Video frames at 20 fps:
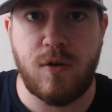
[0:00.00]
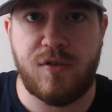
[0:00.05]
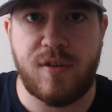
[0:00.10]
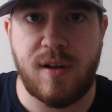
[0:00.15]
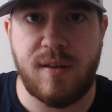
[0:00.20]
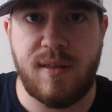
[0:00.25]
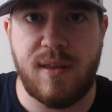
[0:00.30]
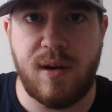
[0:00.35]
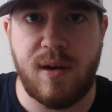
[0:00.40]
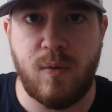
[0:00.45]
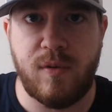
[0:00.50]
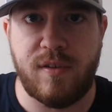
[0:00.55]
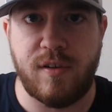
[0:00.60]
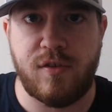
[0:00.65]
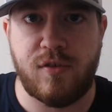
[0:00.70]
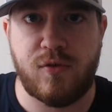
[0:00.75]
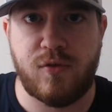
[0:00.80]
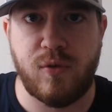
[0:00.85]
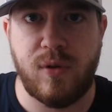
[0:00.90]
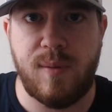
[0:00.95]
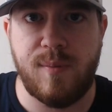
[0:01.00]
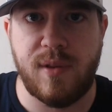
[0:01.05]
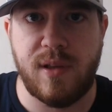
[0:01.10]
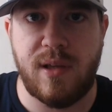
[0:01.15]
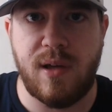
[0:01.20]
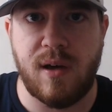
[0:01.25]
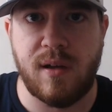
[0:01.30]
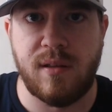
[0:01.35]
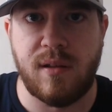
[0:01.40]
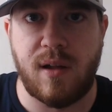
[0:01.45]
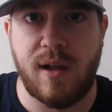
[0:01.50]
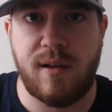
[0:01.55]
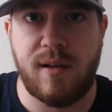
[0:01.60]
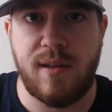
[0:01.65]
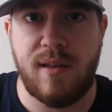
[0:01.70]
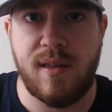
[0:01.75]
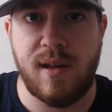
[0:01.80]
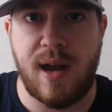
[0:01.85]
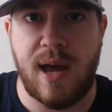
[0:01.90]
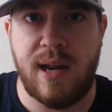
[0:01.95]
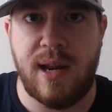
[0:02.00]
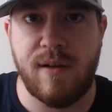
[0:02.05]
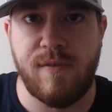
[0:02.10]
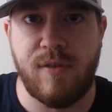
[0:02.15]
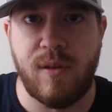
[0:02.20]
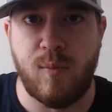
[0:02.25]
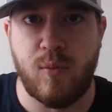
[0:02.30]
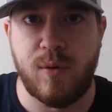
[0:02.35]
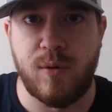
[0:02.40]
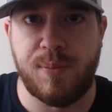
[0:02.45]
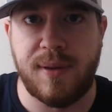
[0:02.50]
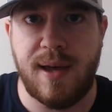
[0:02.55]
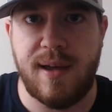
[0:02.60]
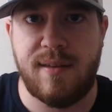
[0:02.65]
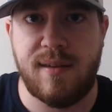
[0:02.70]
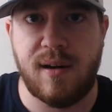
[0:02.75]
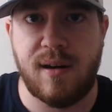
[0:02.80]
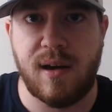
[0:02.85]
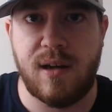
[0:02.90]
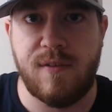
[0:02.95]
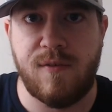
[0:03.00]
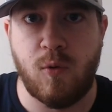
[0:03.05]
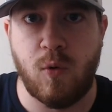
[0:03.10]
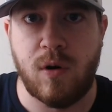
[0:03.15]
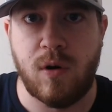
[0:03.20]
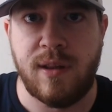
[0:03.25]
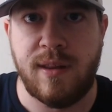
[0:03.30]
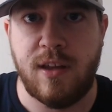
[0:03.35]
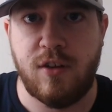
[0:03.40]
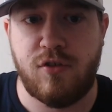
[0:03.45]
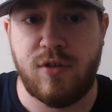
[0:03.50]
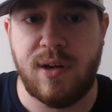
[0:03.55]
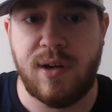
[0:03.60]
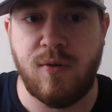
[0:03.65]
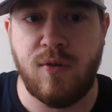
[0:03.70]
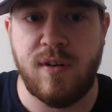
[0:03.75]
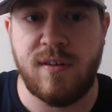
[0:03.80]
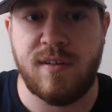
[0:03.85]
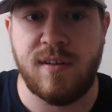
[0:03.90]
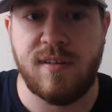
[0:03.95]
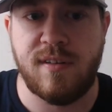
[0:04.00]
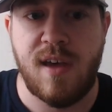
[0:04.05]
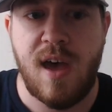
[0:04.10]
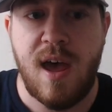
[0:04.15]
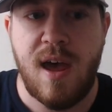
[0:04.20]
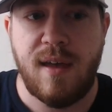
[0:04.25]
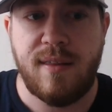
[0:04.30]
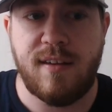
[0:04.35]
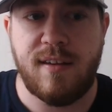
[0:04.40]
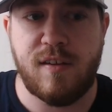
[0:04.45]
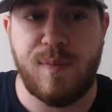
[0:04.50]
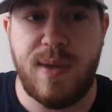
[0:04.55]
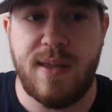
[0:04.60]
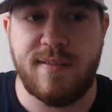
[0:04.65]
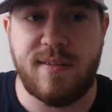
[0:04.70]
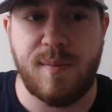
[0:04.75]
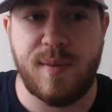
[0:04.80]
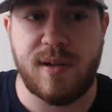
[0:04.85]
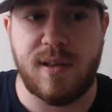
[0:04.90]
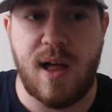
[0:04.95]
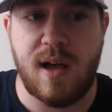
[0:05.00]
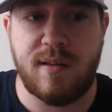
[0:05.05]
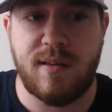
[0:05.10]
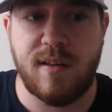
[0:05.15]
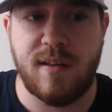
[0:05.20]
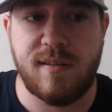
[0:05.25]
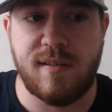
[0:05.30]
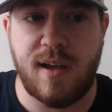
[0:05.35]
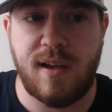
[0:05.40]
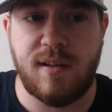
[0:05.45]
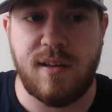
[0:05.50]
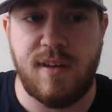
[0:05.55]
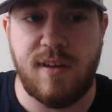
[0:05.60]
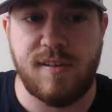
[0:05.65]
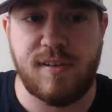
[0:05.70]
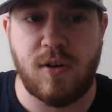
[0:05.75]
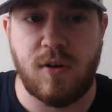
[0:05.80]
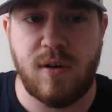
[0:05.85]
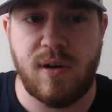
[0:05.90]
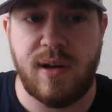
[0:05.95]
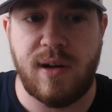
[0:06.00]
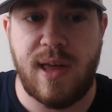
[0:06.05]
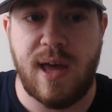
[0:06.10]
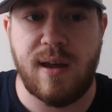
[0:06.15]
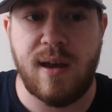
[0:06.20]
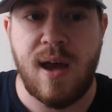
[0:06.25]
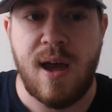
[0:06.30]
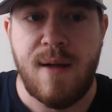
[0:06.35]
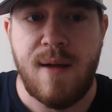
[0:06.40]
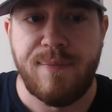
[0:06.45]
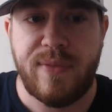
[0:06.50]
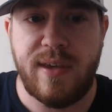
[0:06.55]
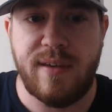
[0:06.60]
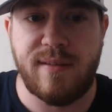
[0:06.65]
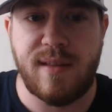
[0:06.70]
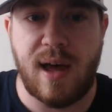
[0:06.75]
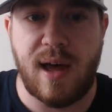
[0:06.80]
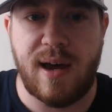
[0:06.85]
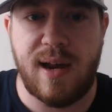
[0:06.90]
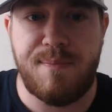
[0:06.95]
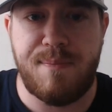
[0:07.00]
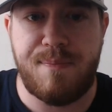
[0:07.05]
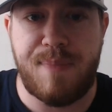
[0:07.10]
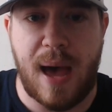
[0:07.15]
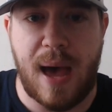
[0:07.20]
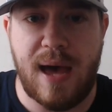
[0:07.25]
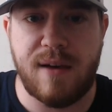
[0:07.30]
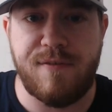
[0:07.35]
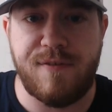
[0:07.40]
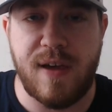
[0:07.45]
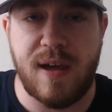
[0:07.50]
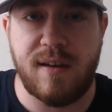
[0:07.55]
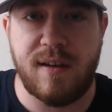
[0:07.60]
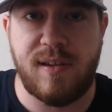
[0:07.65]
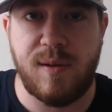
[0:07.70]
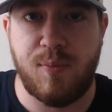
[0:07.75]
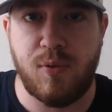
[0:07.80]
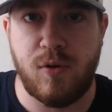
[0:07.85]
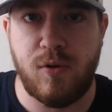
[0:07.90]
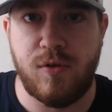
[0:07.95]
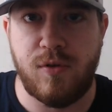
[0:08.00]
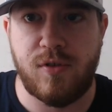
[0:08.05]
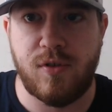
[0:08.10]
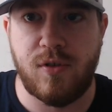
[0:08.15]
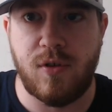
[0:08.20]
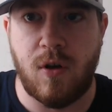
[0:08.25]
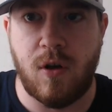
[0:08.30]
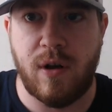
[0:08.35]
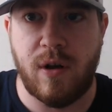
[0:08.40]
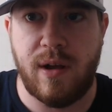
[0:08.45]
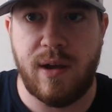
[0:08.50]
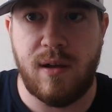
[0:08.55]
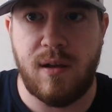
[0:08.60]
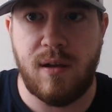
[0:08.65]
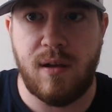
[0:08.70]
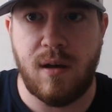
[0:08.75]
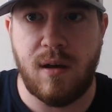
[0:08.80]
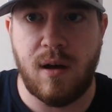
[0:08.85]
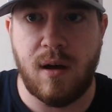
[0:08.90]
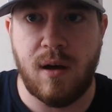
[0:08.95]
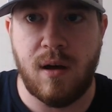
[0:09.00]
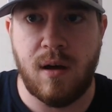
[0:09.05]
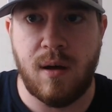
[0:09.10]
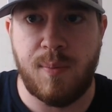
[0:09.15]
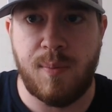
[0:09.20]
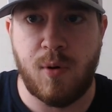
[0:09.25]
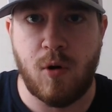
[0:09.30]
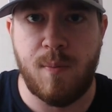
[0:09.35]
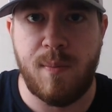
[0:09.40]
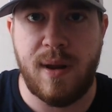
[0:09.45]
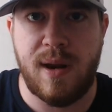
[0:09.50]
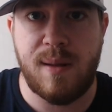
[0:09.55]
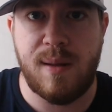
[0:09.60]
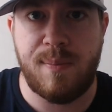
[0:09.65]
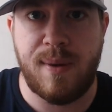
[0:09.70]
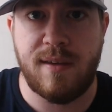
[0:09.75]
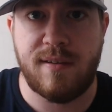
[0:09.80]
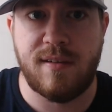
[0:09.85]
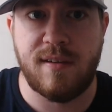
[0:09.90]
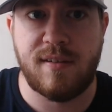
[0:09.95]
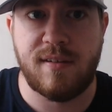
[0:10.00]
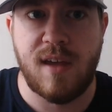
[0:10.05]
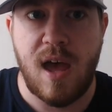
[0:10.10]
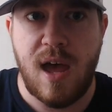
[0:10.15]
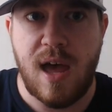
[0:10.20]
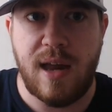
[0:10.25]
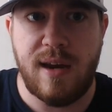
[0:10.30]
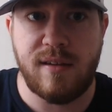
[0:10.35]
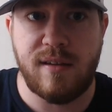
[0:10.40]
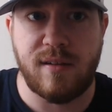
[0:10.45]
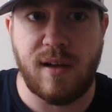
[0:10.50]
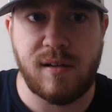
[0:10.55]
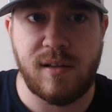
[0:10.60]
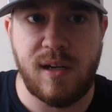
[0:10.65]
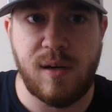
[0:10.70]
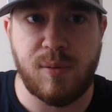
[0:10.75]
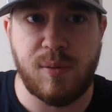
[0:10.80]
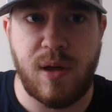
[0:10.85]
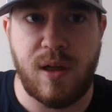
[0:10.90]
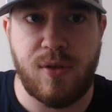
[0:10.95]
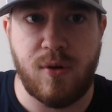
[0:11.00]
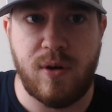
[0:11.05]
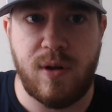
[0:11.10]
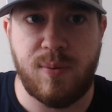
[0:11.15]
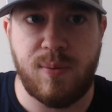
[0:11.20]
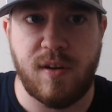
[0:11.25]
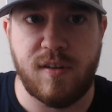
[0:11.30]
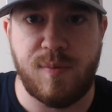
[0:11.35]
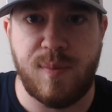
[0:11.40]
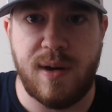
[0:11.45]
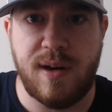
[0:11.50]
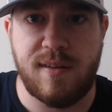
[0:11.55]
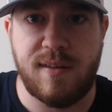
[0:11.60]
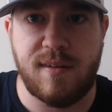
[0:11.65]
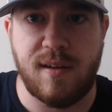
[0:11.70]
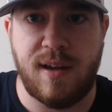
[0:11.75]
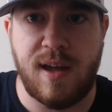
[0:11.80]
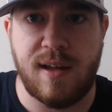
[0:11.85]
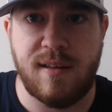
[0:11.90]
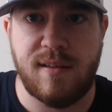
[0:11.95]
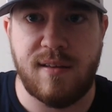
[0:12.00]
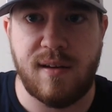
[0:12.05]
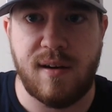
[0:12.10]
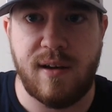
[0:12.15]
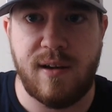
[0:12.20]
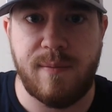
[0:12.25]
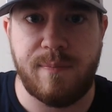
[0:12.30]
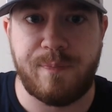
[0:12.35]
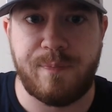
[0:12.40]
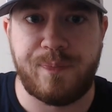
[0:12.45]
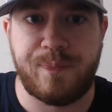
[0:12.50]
said that it was extremely unlikely that any of them would play tonight for conditioning reasons. This means that McLaughlin's likely to start again. He's not a bad fantasy producer on a per minute basis, and he's likely to play 30 plus minutes again tonight,